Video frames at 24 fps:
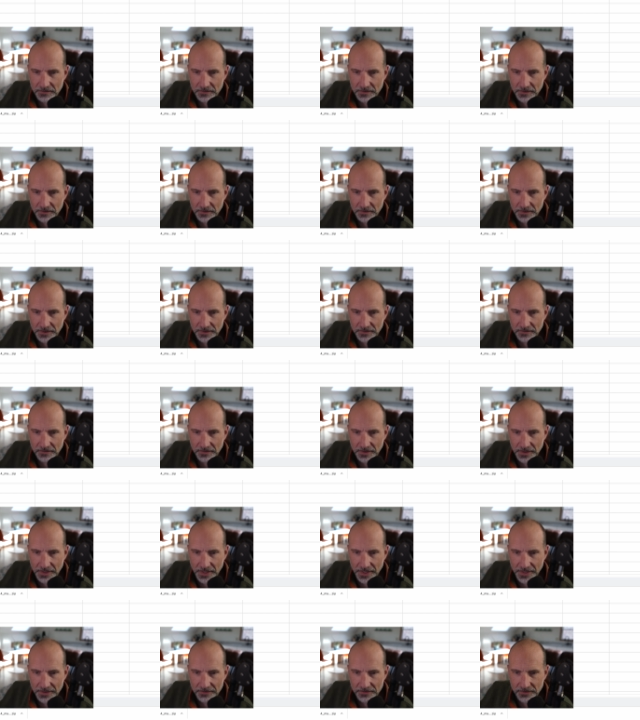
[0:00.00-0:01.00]
So I
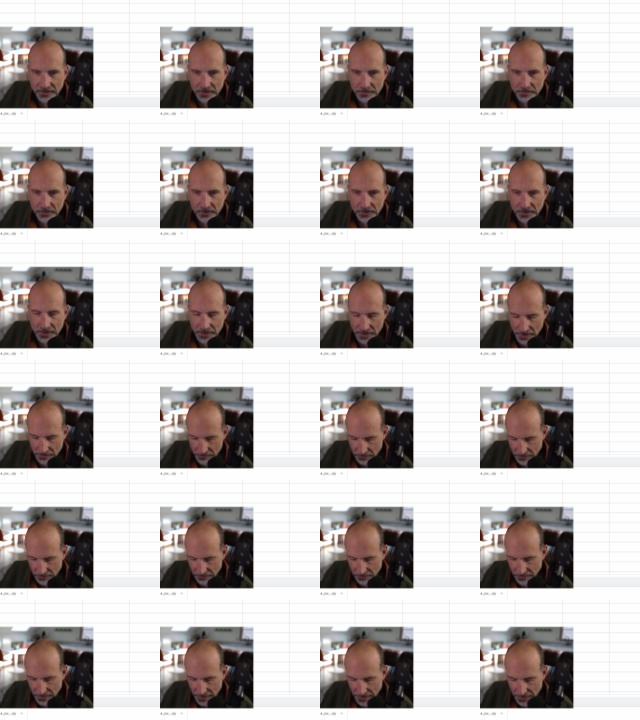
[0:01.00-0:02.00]
see I actually put the
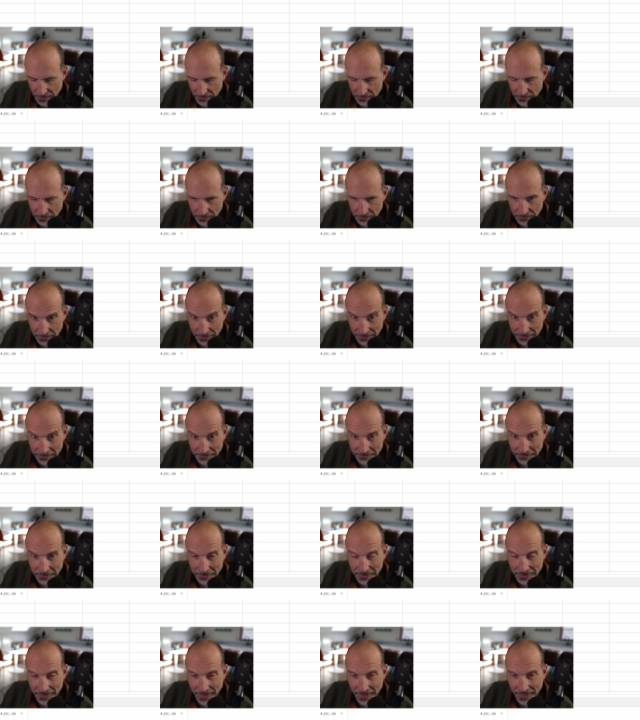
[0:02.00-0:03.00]
upward triangle next
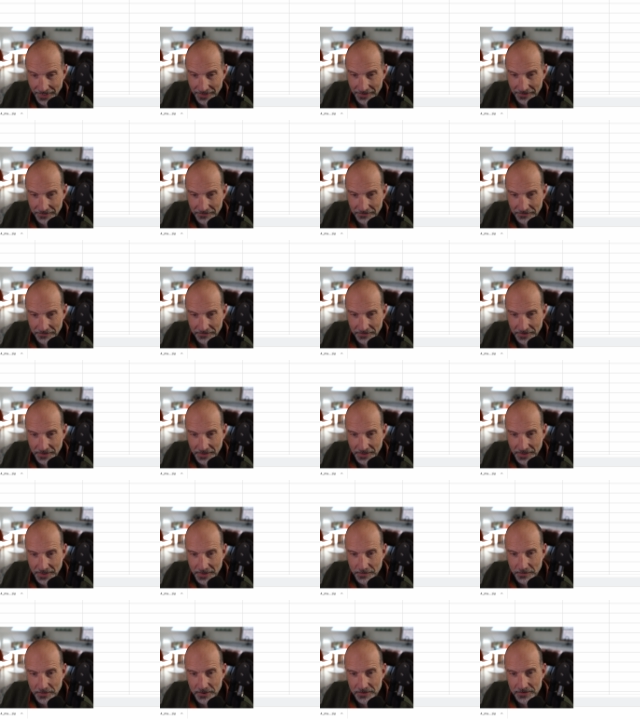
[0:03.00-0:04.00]
to a negative
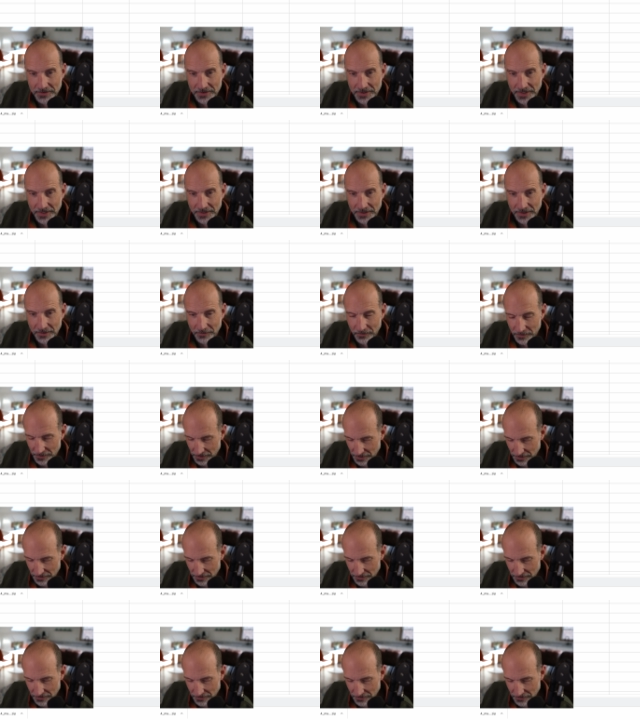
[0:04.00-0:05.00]
percent I
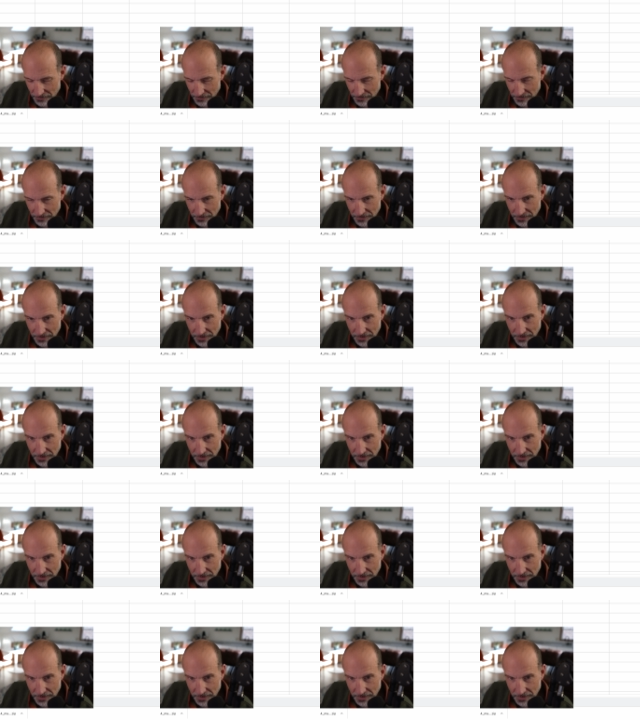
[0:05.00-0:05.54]
wanted to